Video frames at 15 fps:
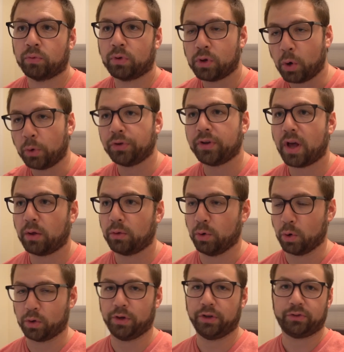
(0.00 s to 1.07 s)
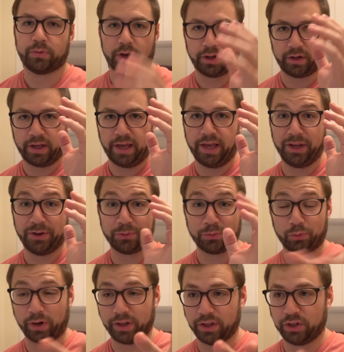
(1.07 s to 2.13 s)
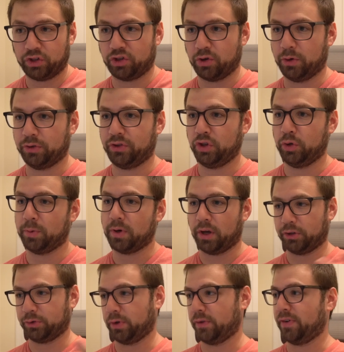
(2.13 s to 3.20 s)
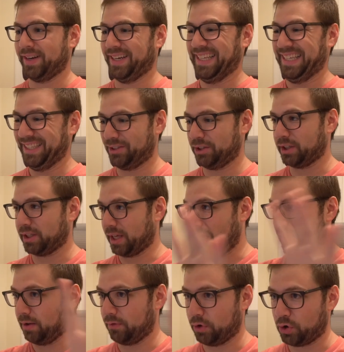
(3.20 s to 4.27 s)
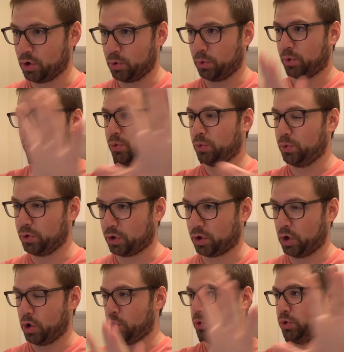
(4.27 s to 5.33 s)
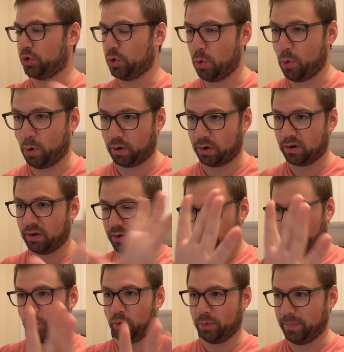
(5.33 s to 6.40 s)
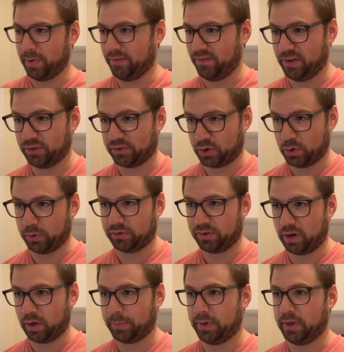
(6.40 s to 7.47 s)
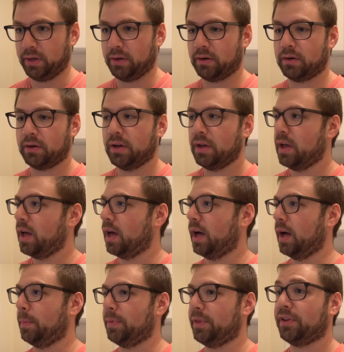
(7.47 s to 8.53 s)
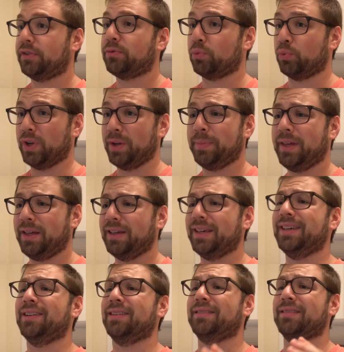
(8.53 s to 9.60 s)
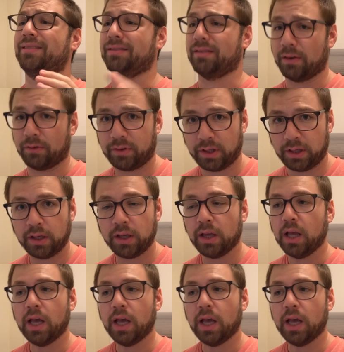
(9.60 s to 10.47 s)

cloned it out locally so I could A, run it and show it to you, but also I find it easier to kind of go through the code tour with my VS Code set up here. Um, this README is lovely.